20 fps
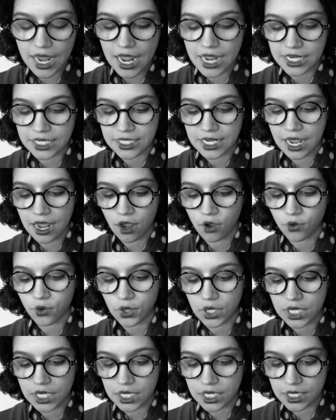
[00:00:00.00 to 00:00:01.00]
and now
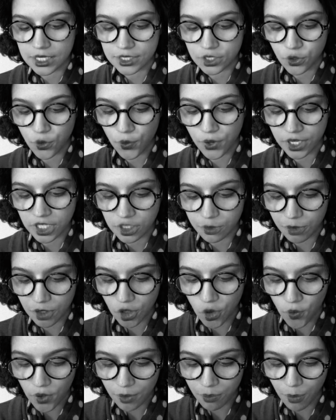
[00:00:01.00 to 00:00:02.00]
he is going to be
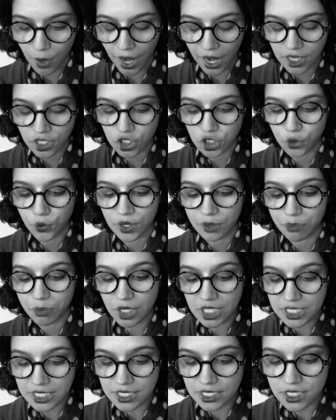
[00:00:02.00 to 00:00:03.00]
going back to doing
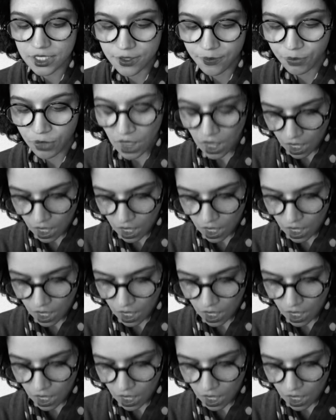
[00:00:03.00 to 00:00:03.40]
business.